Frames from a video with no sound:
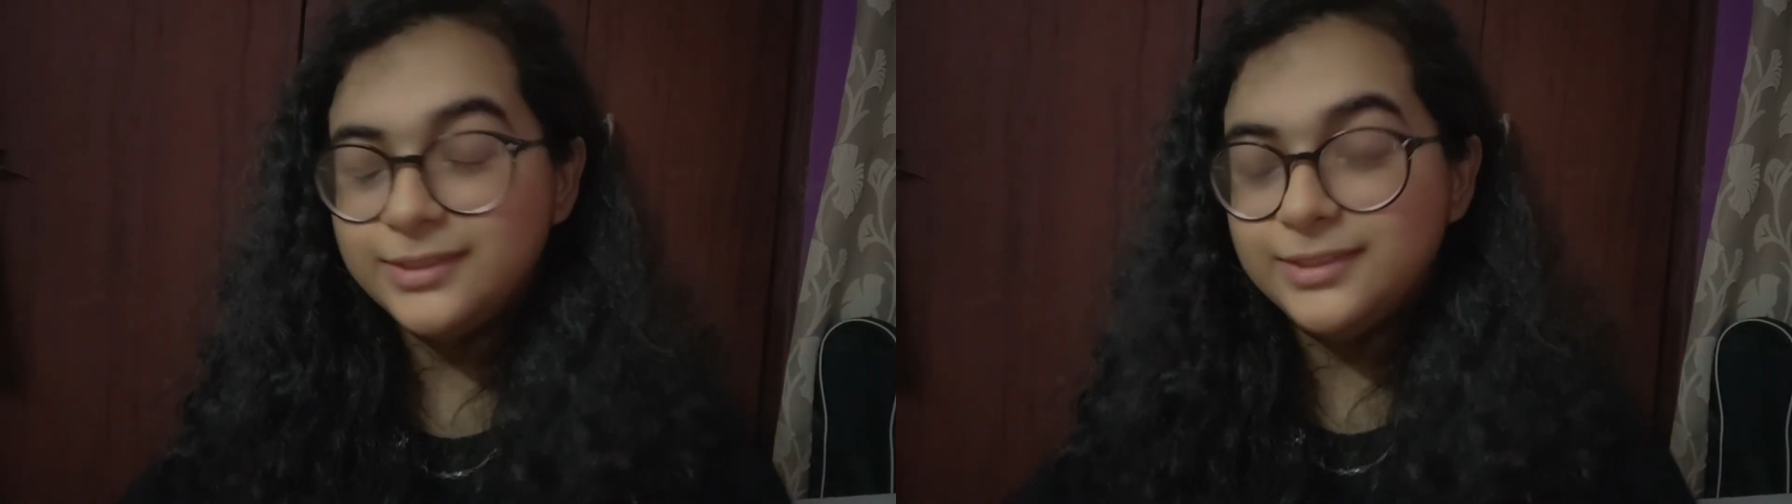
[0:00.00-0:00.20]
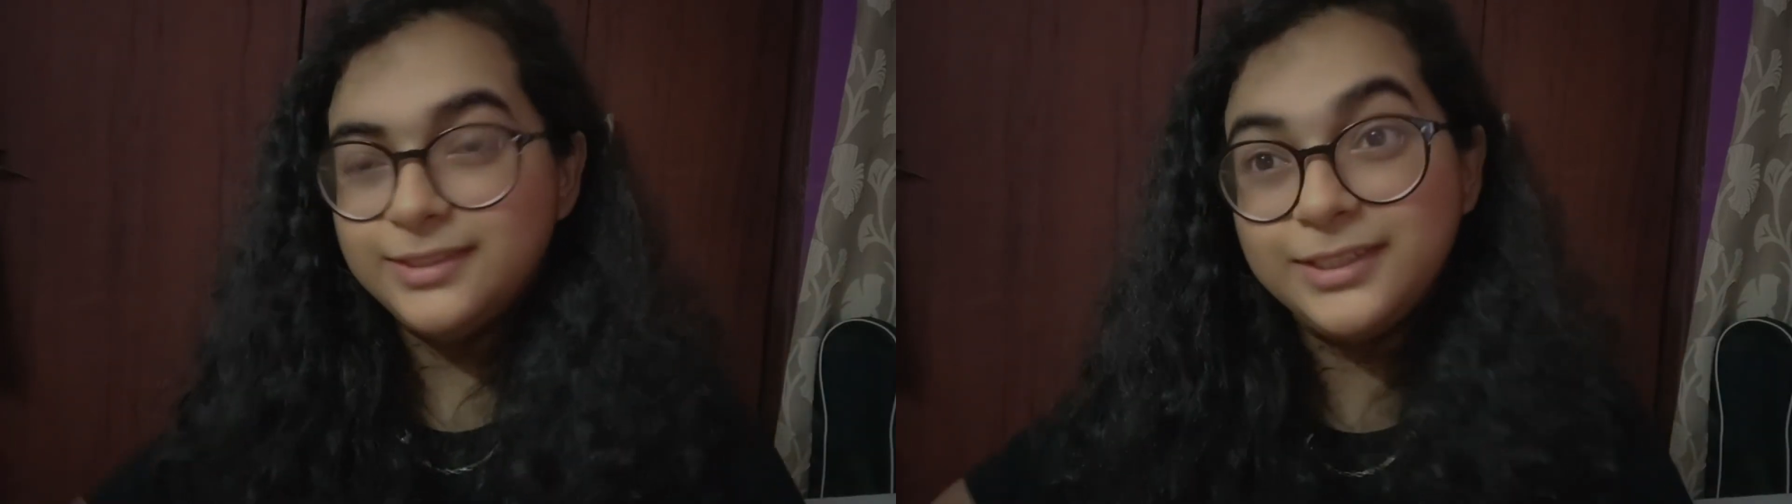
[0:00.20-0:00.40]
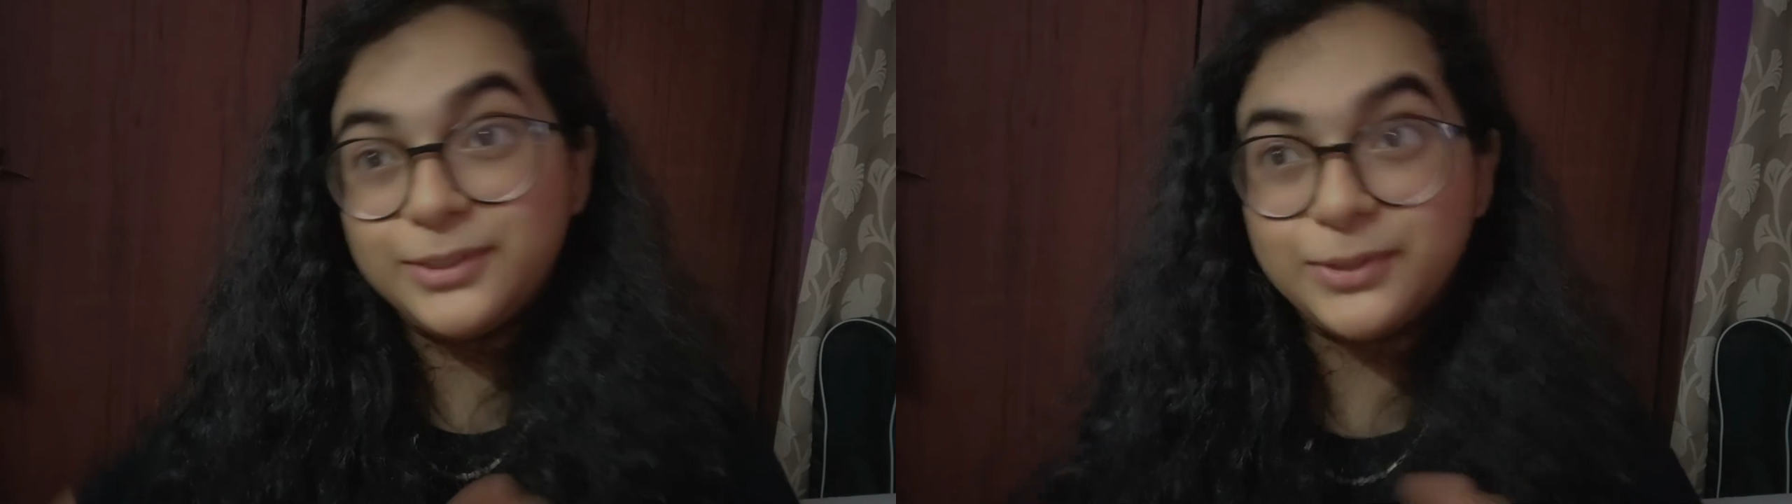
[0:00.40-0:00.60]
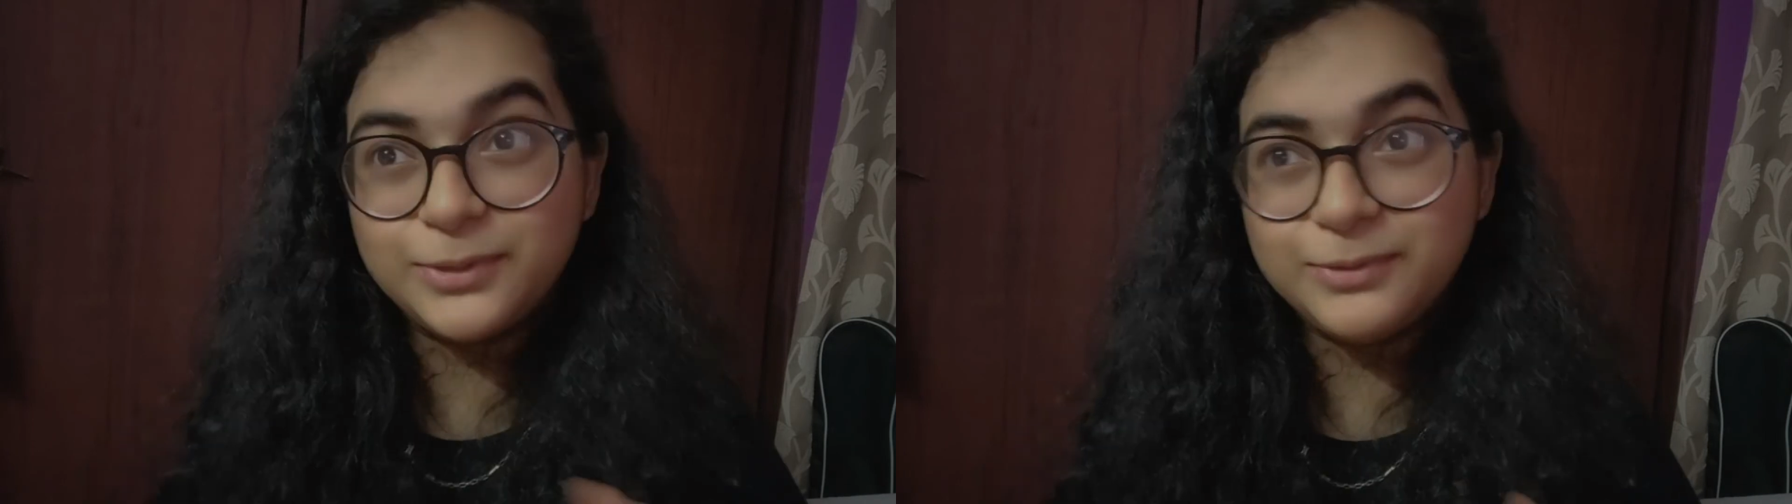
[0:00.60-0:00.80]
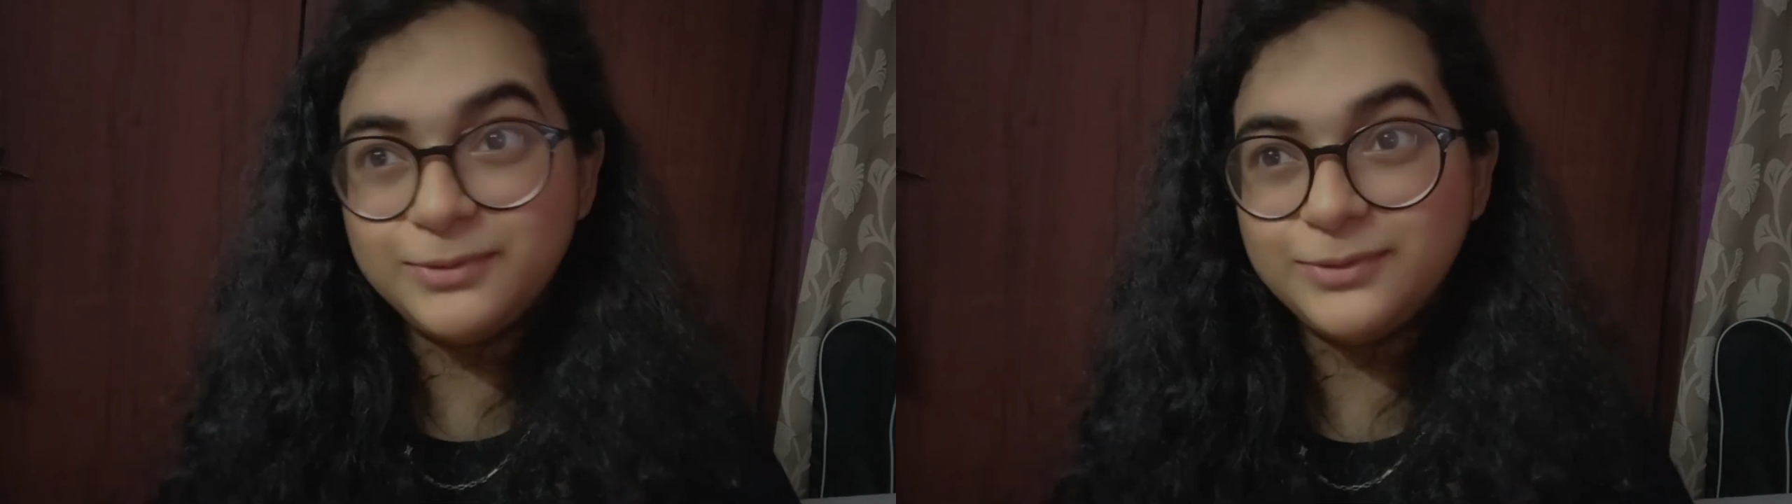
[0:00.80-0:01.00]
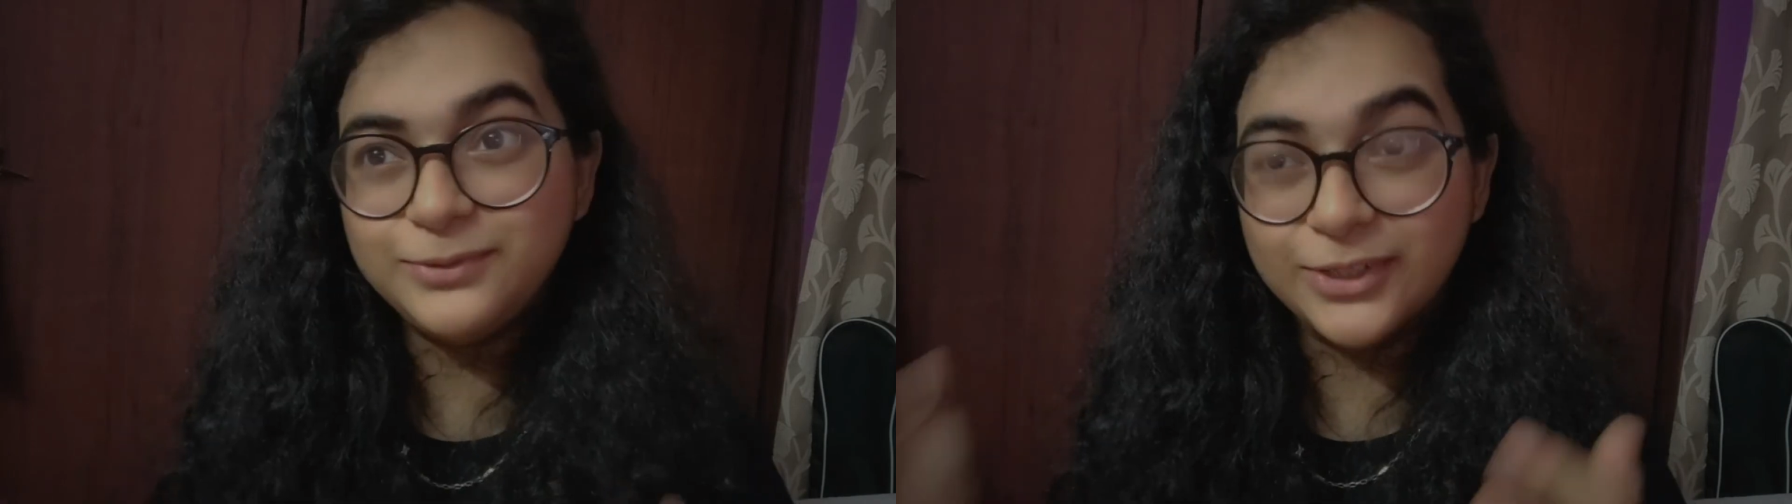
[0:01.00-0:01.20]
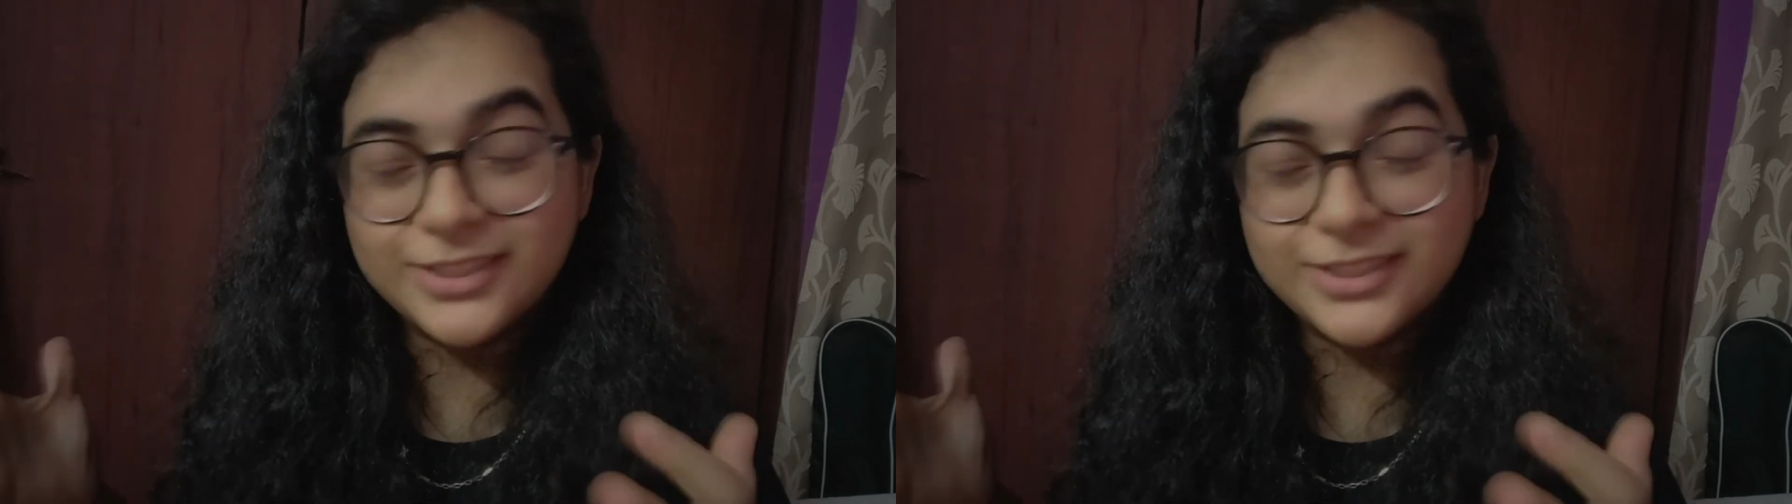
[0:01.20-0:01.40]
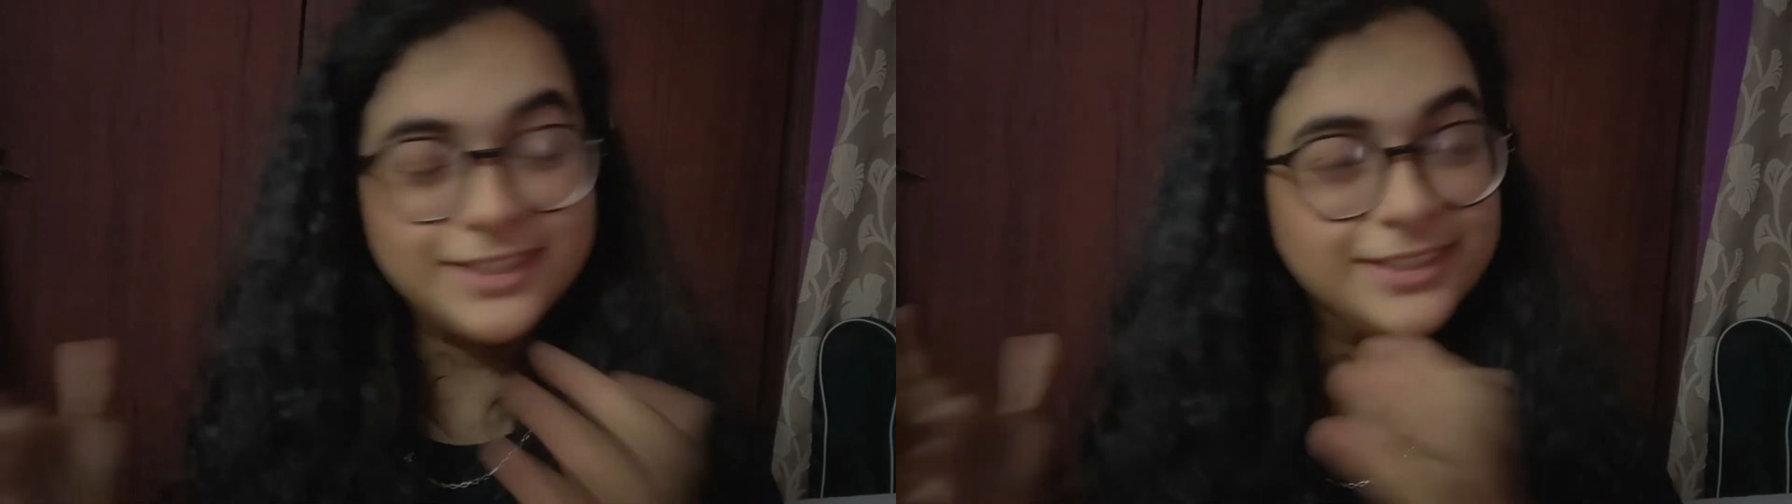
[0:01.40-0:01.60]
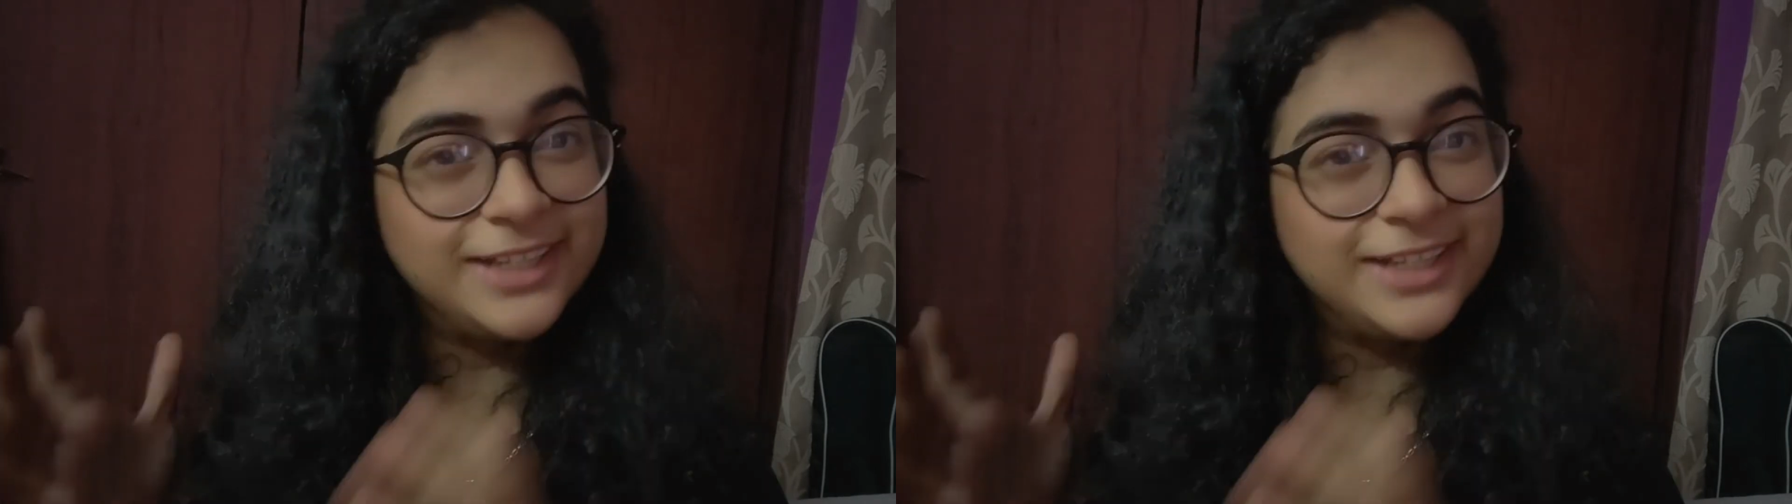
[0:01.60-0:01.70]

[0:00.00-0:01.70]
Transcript: it was a